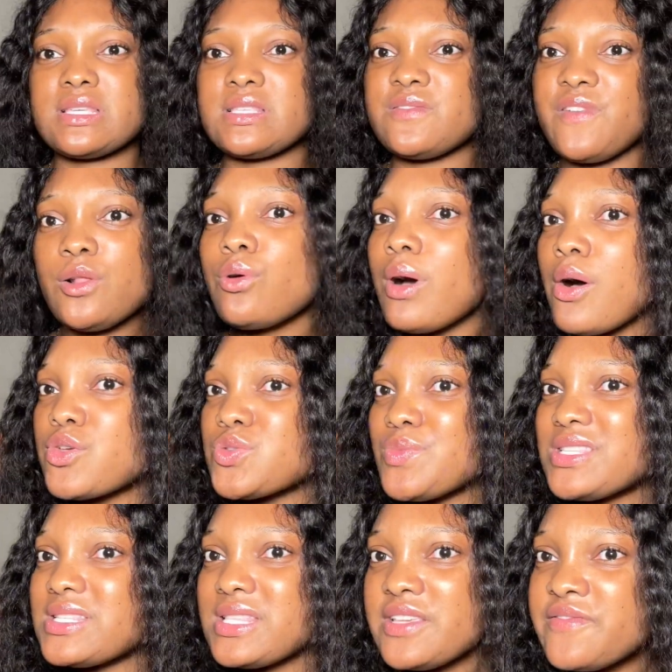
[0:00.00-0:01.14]
his fellow
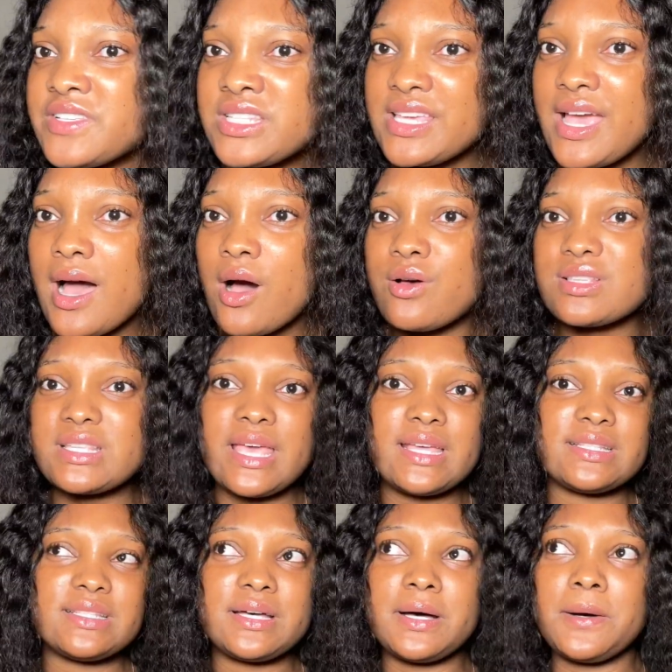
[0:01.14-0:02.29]
housemates leaving the house and